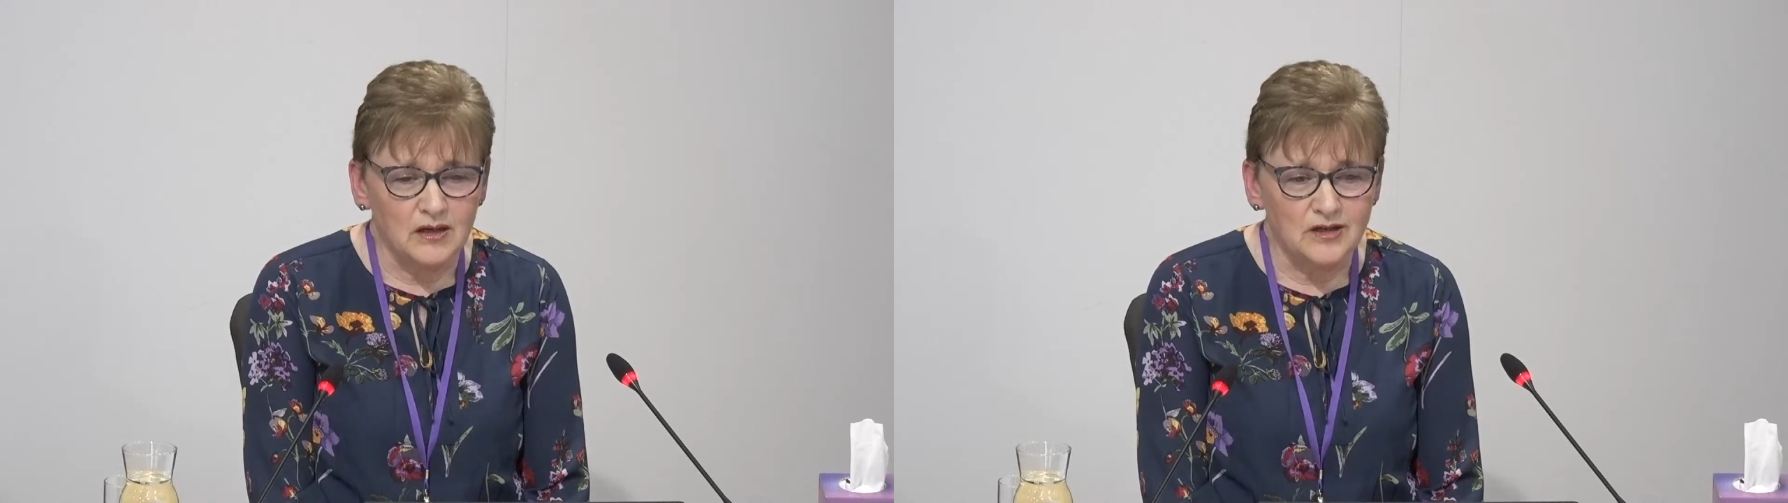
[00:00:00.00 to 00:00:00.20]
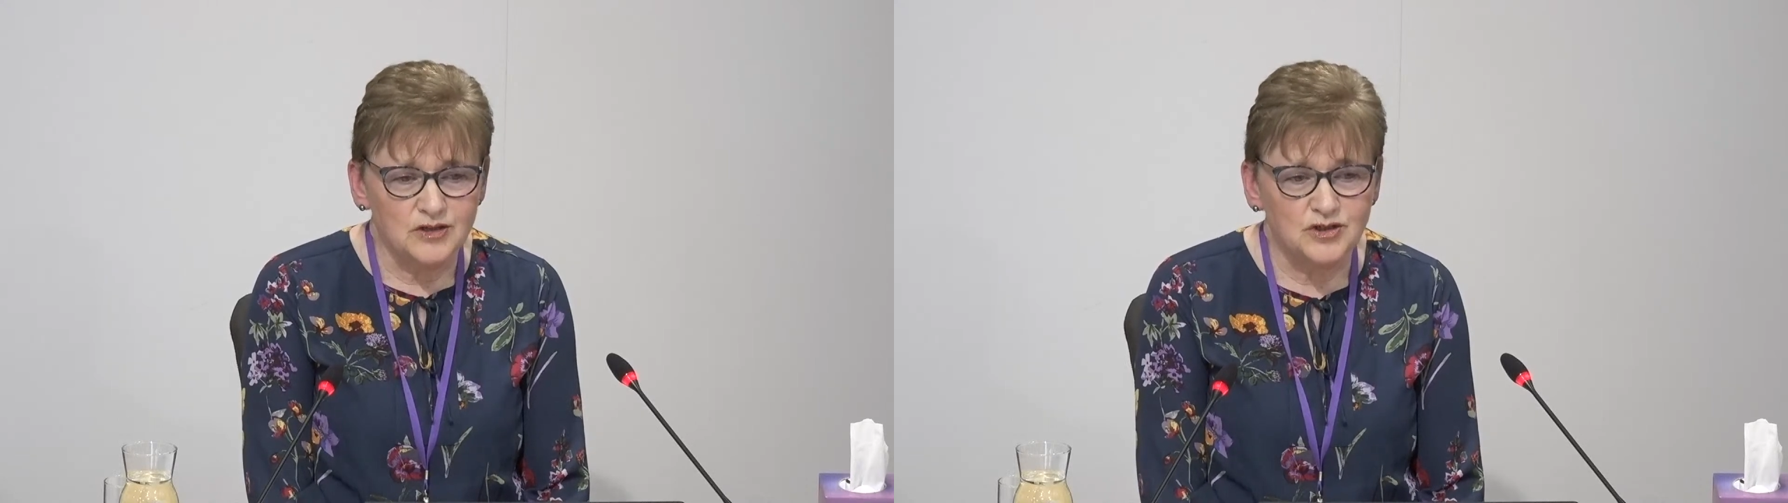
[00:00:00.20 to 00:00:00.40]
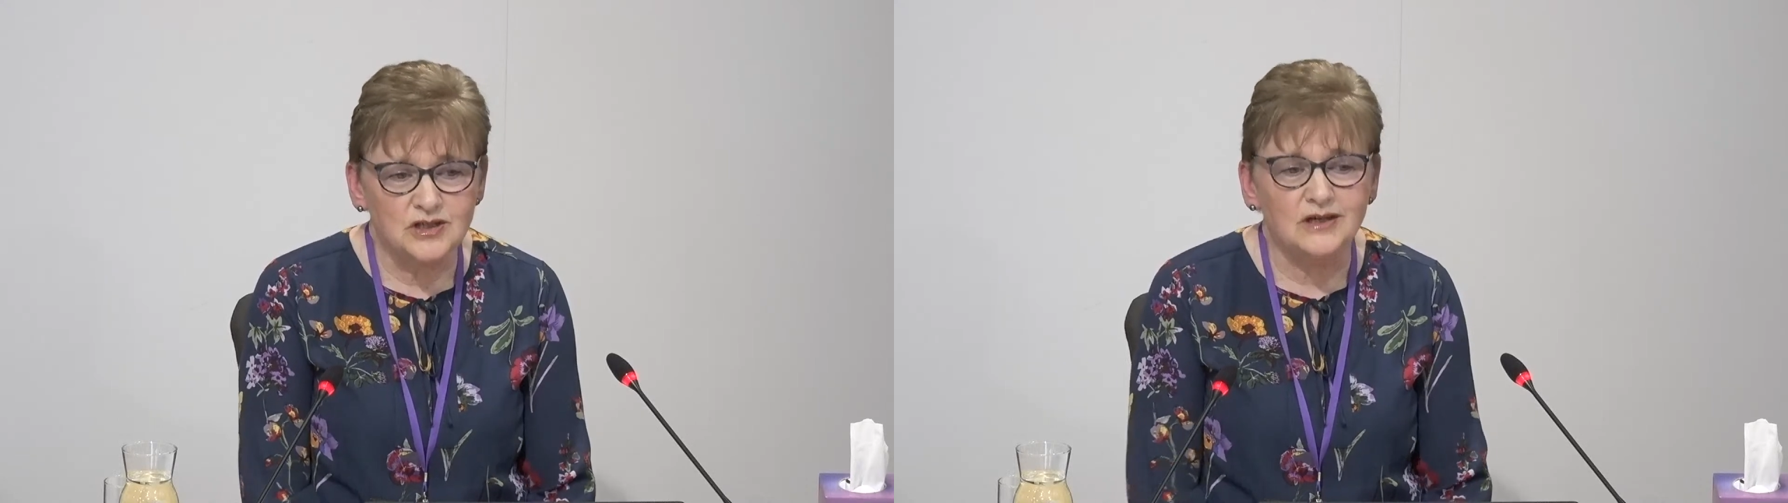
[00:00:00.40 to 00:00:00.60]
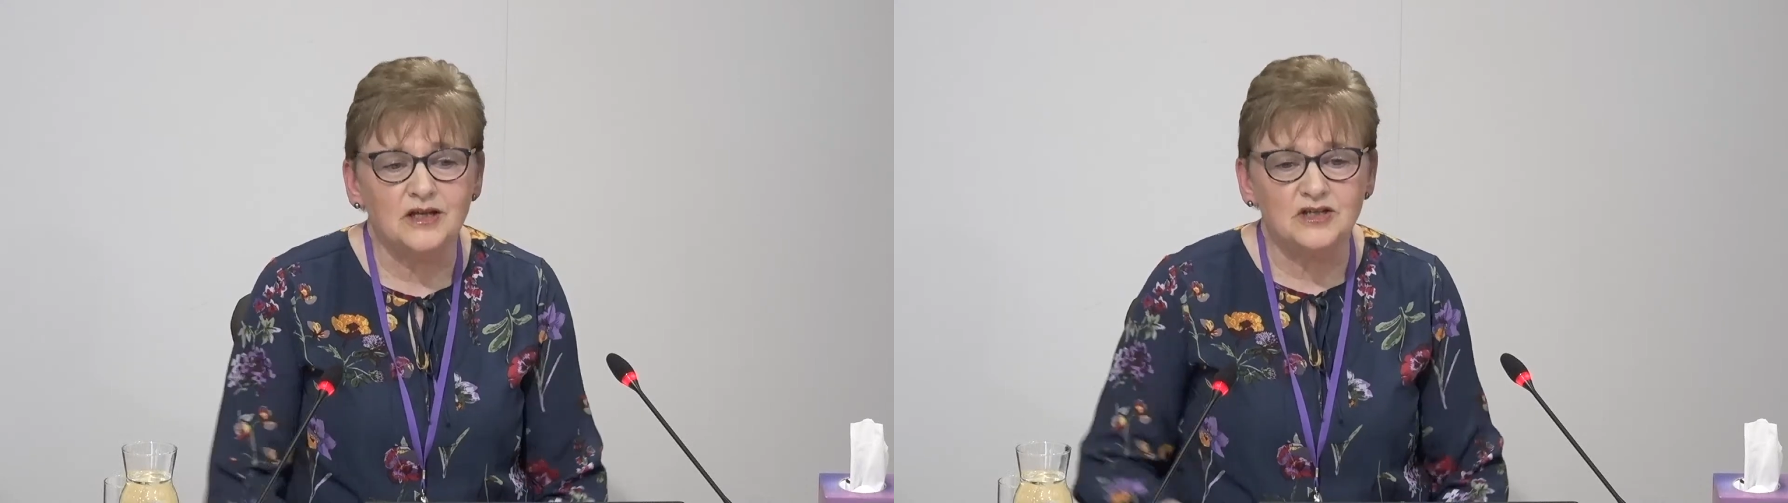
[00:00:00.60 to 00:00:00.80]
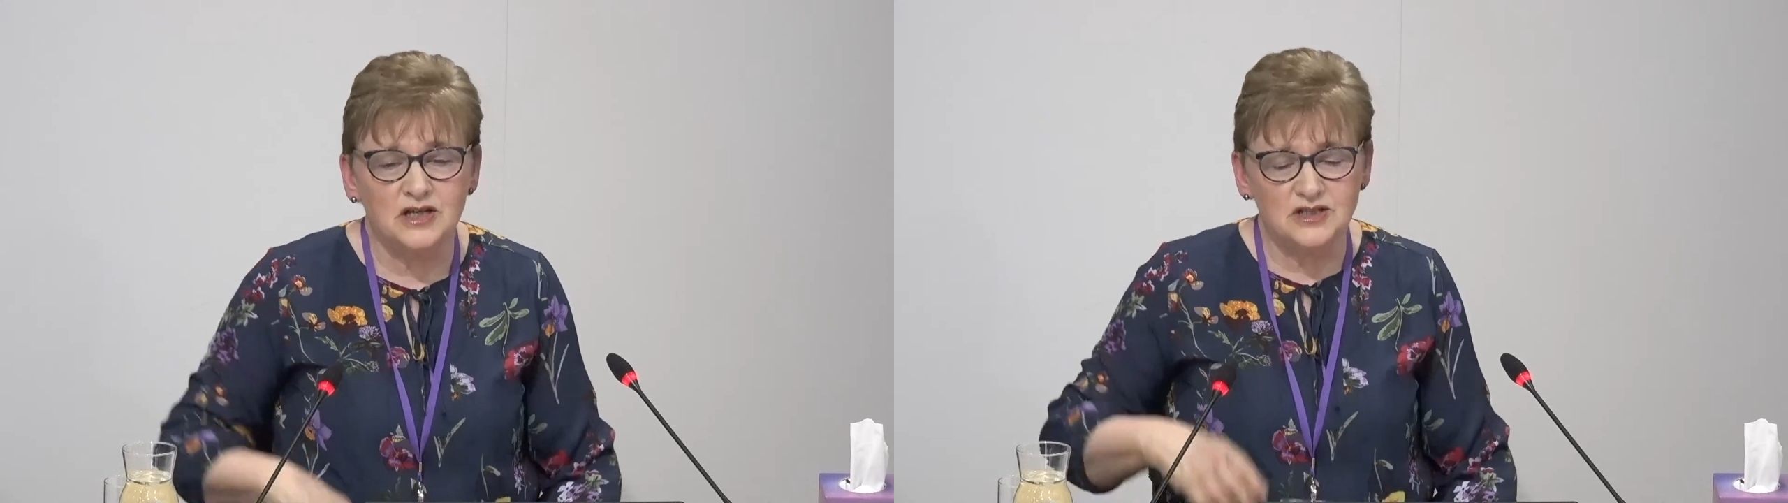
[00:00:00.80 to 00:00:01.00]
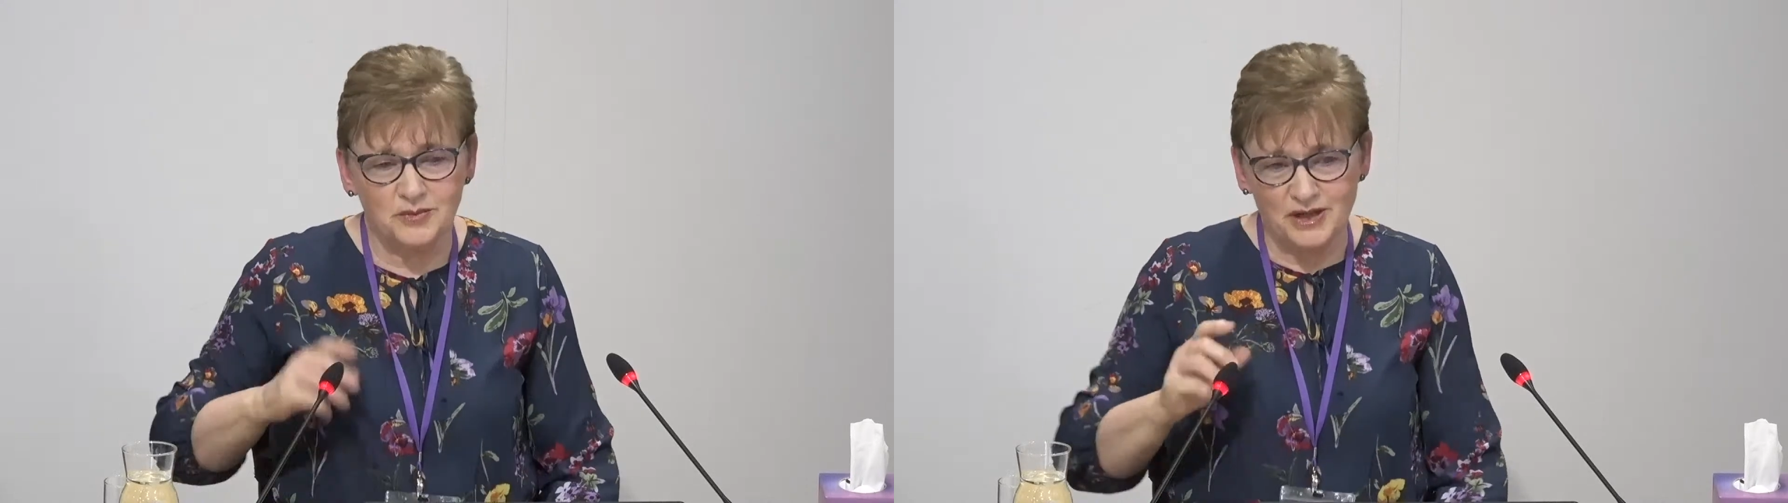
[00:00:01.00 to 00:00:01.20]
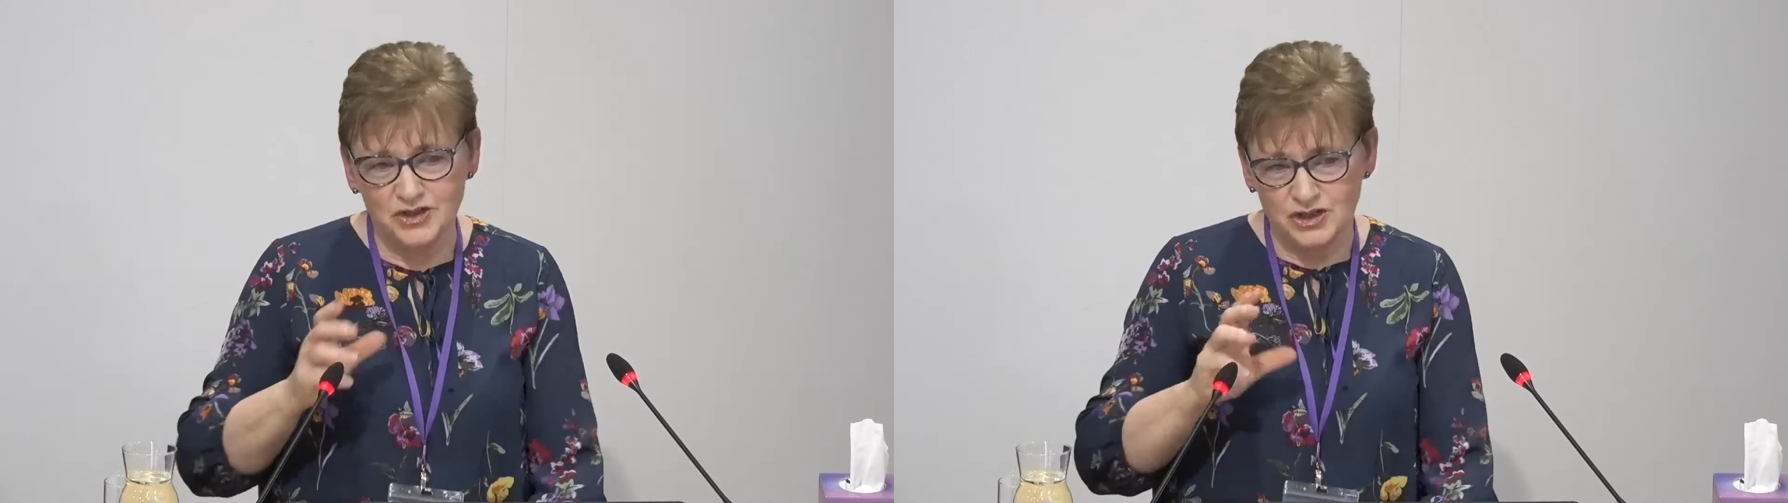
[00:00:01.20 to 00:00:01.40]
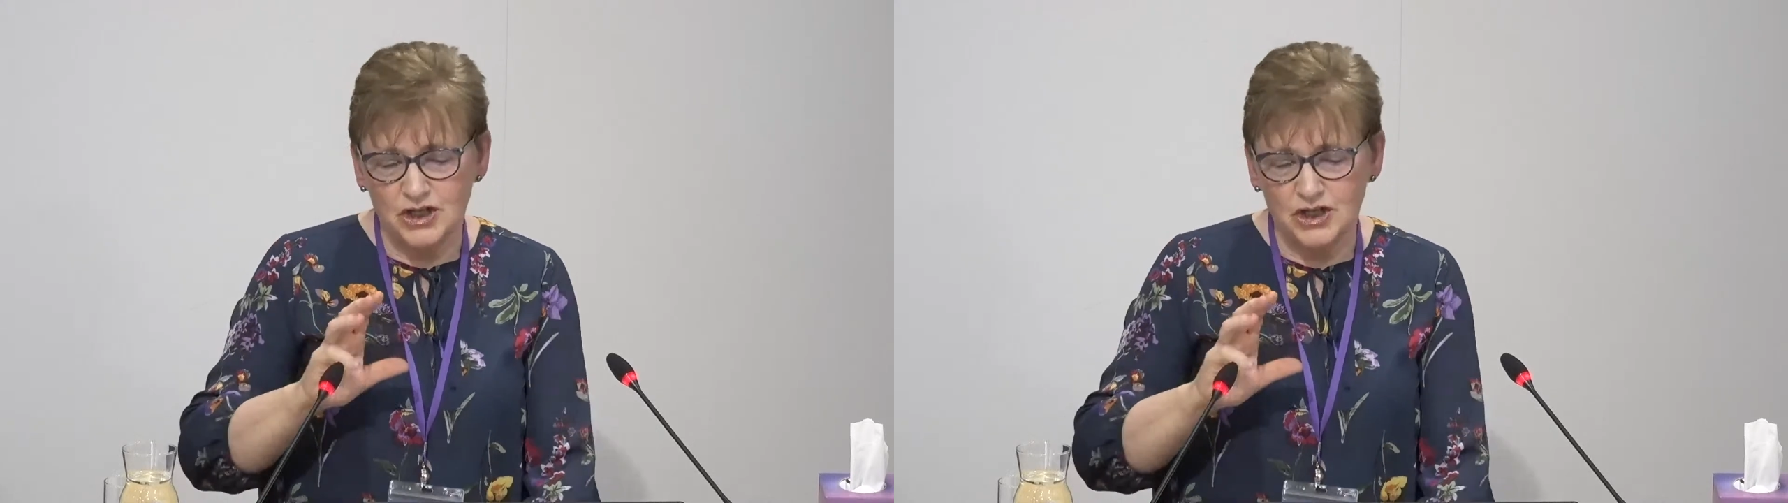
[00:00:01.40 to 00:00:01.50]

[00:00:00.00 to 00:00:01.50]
she, as I mentioned,